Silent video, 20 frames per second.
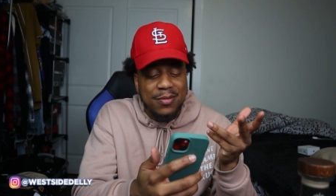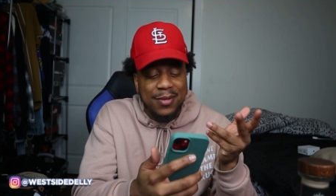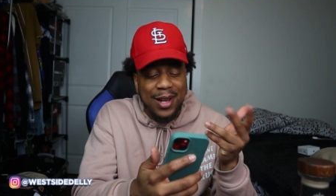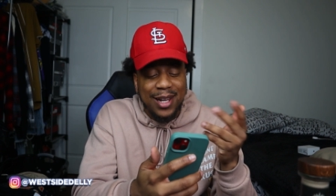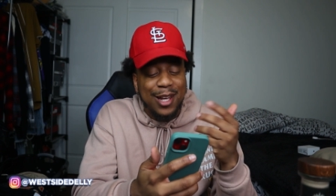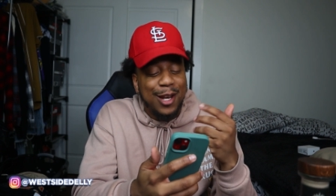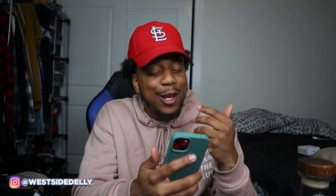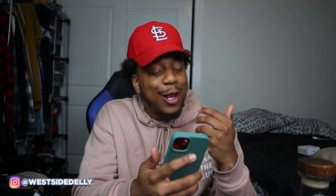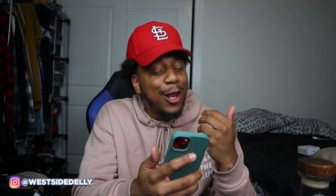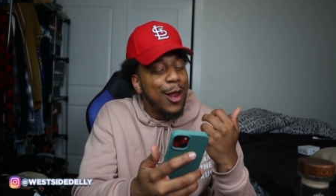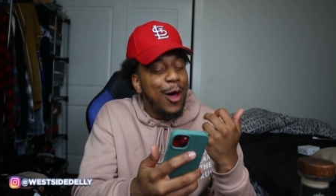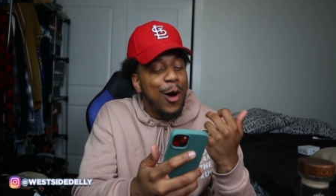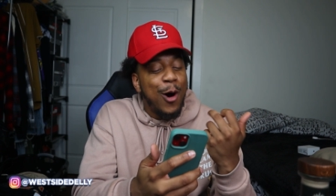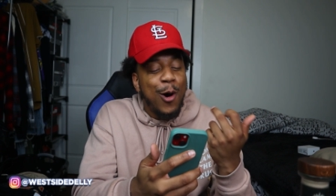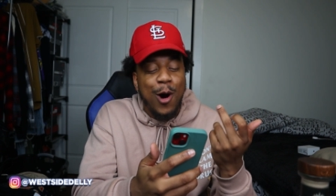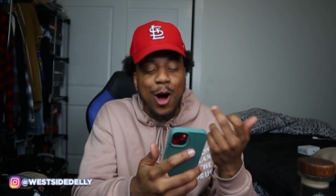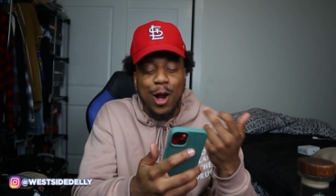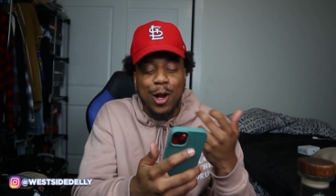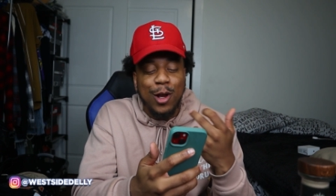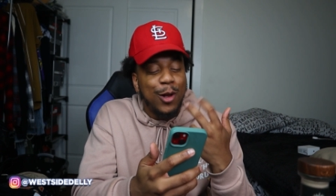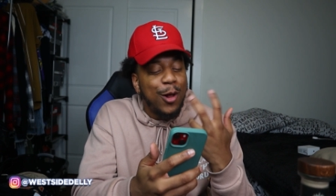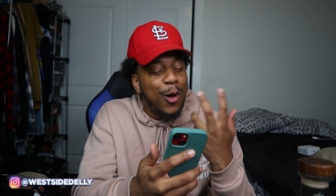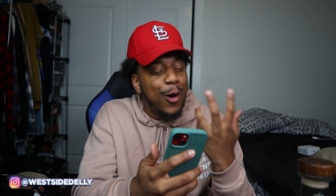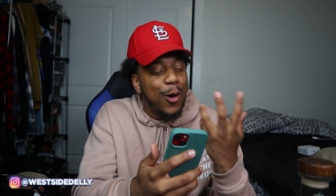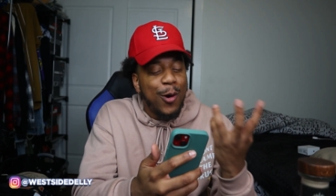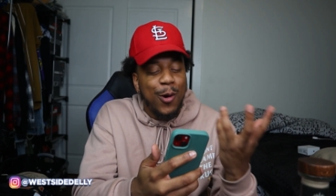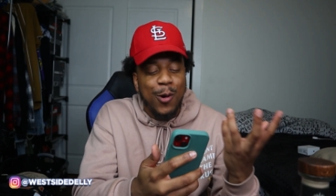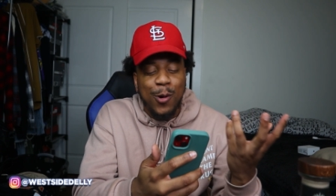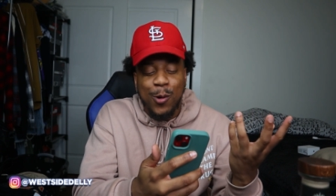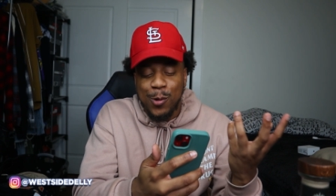Like a
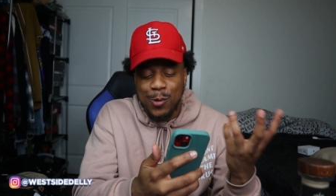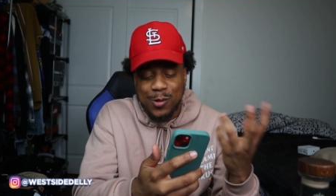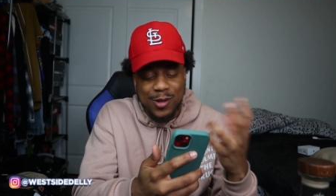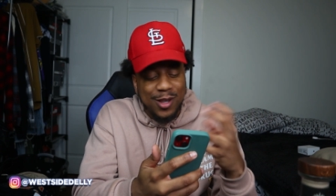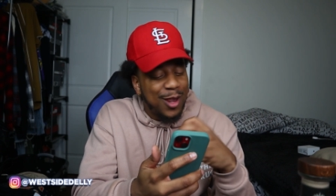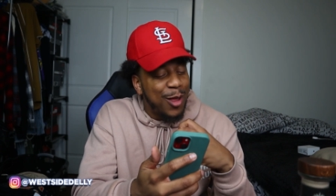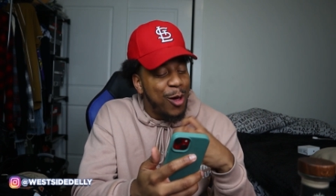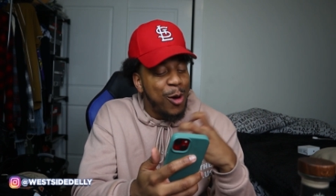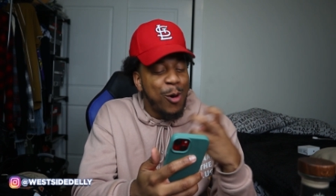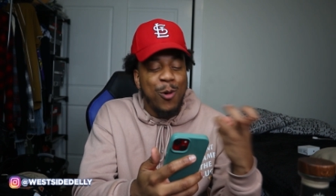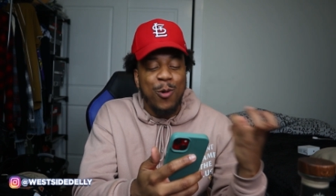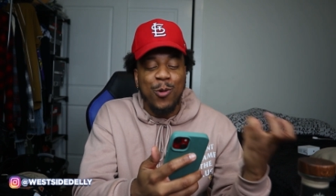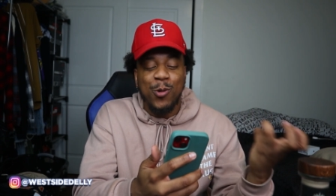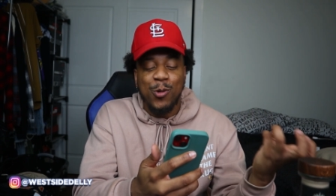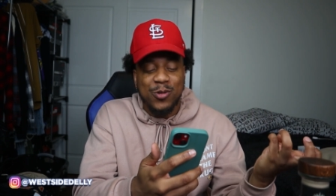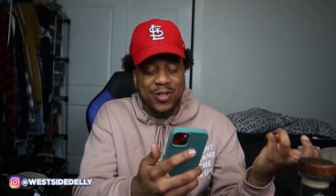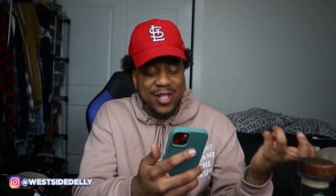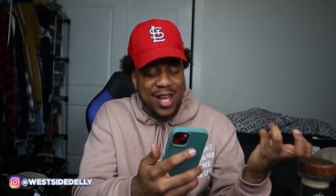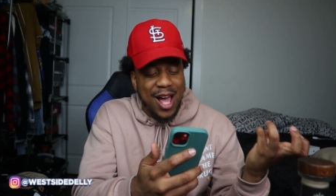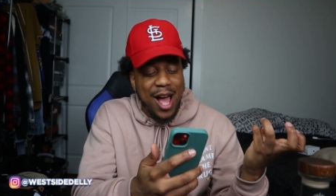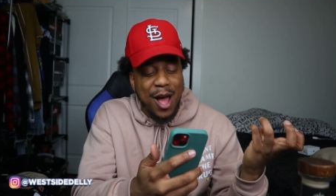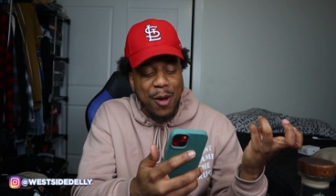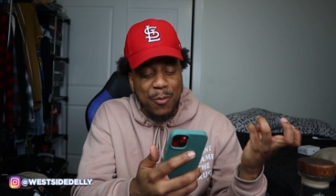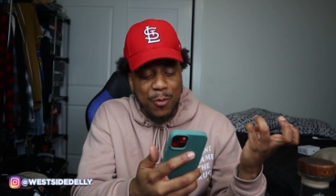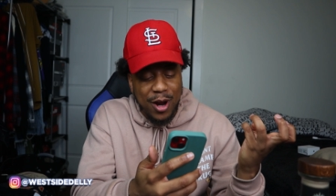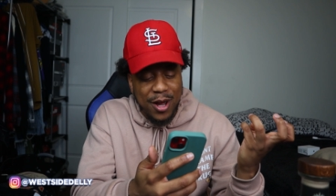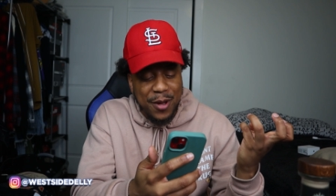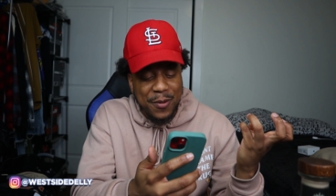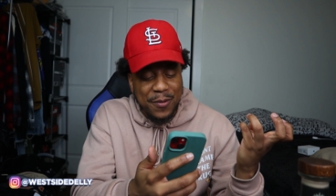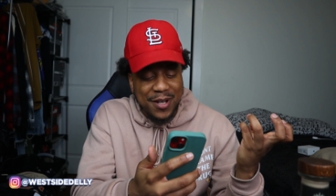long time,
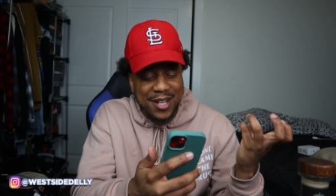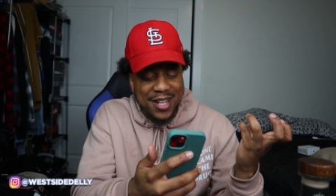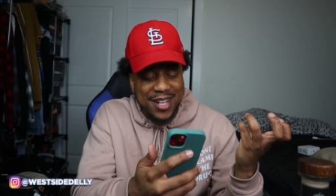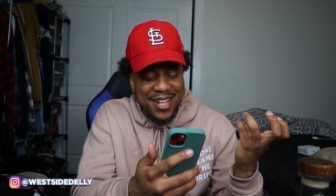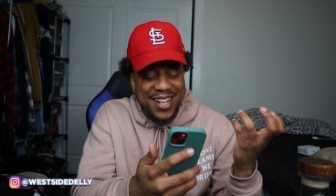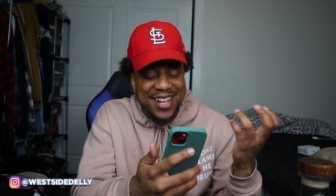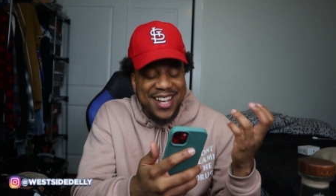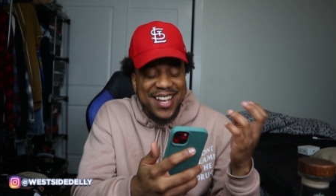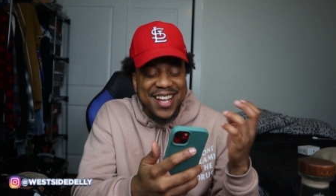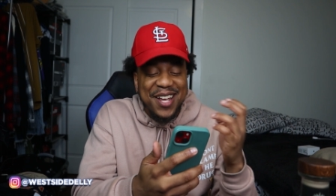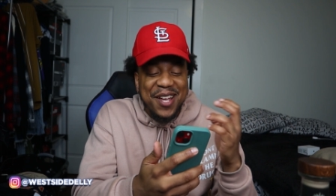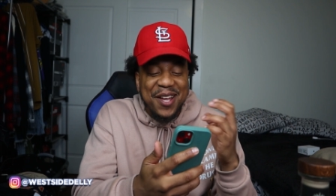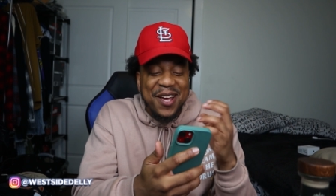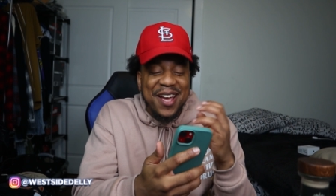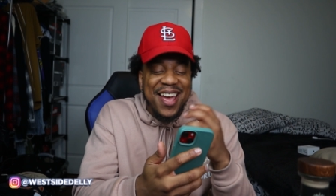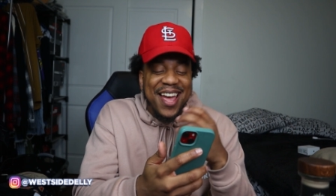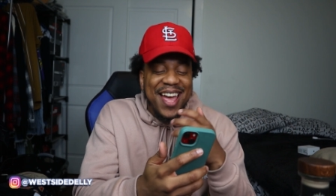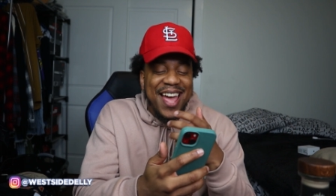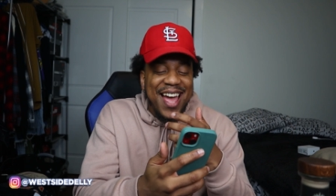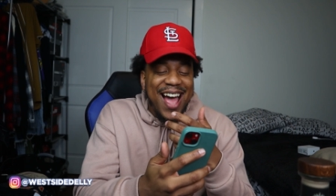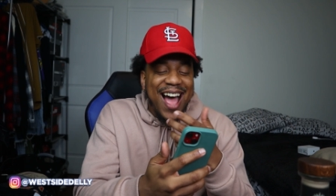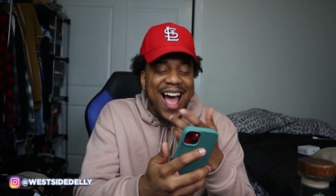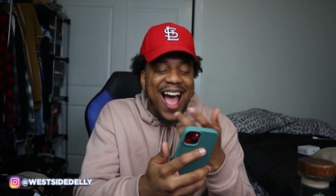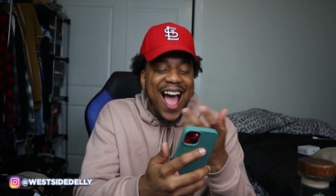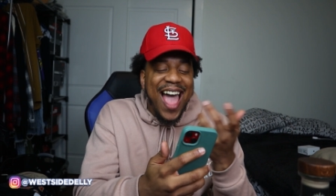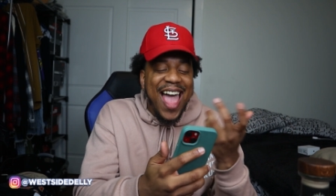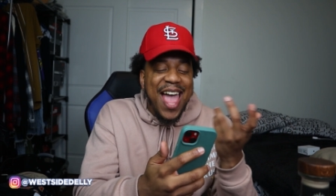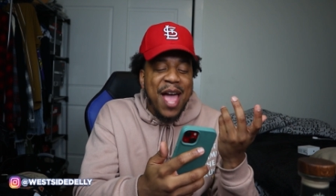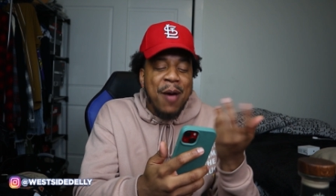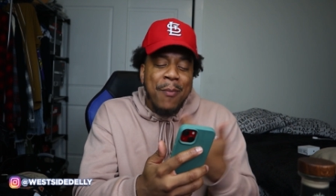right?
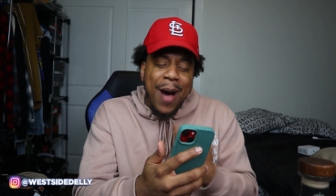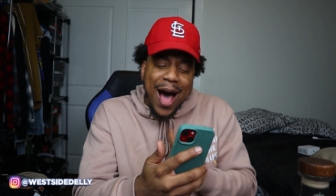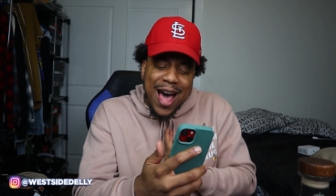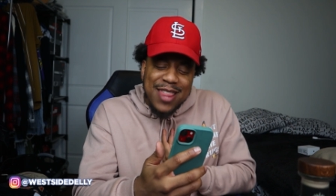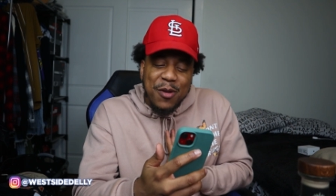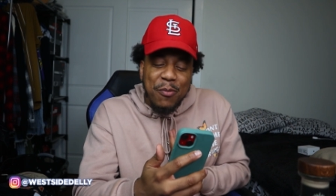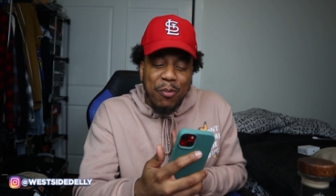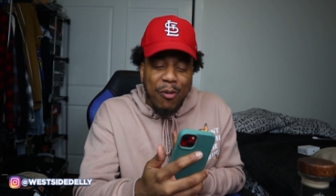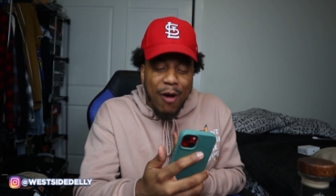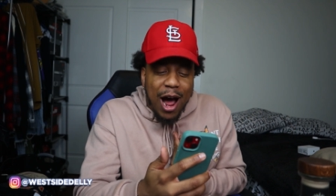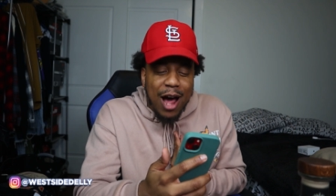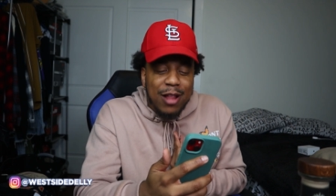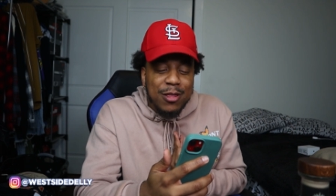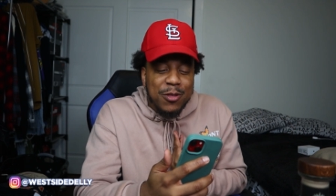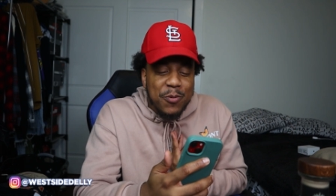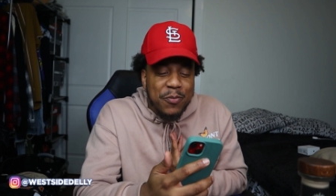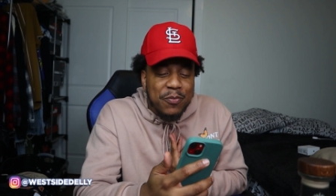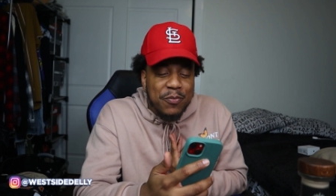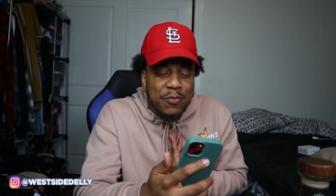Am I the problem?